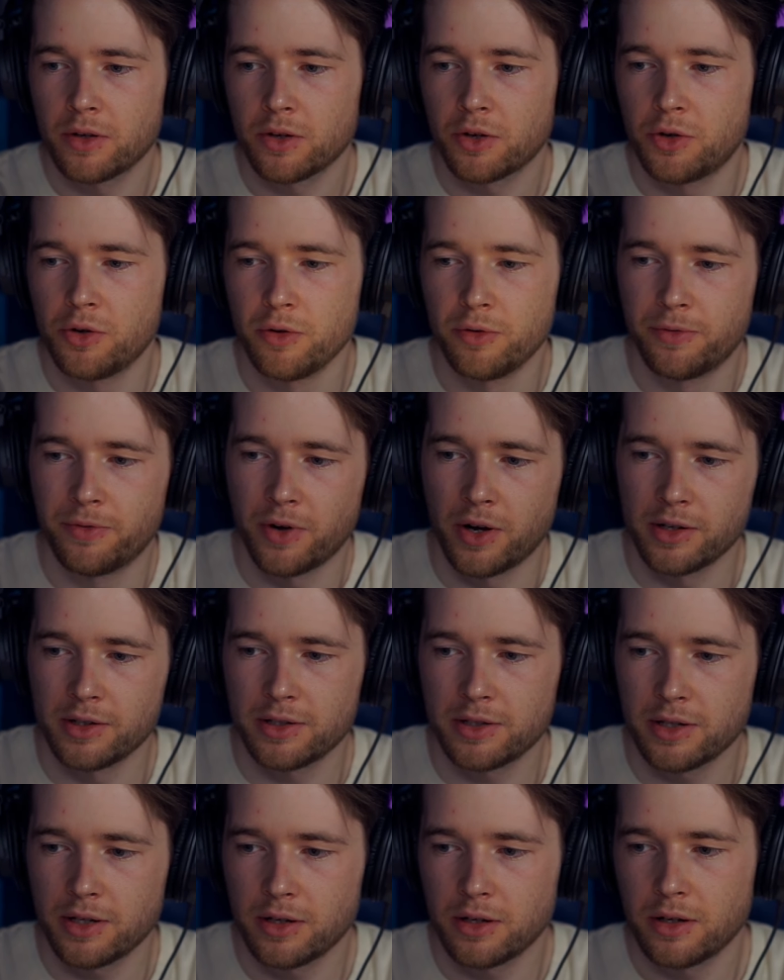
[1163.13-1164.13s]

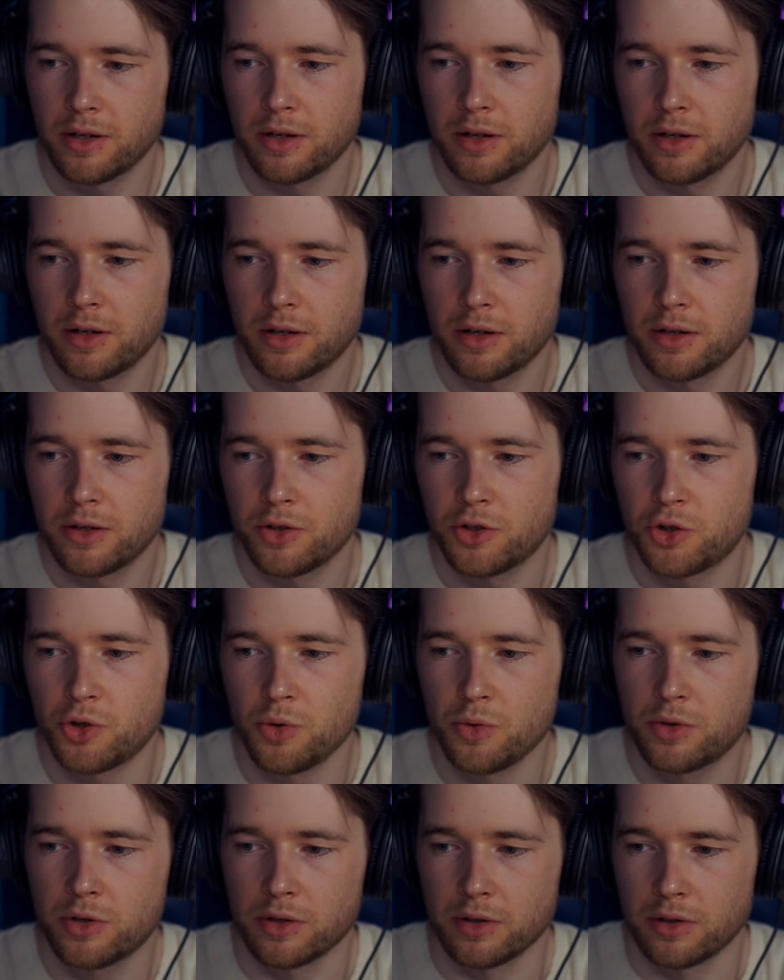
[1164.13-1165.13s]
Cufant.
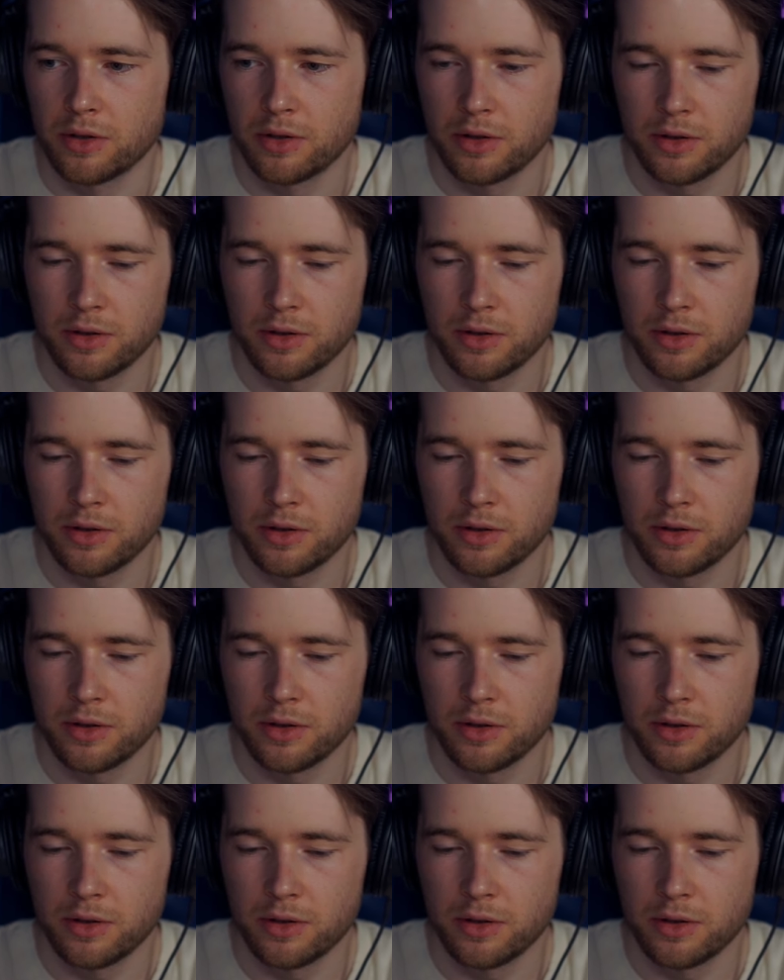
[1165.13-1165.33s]
Chewtle.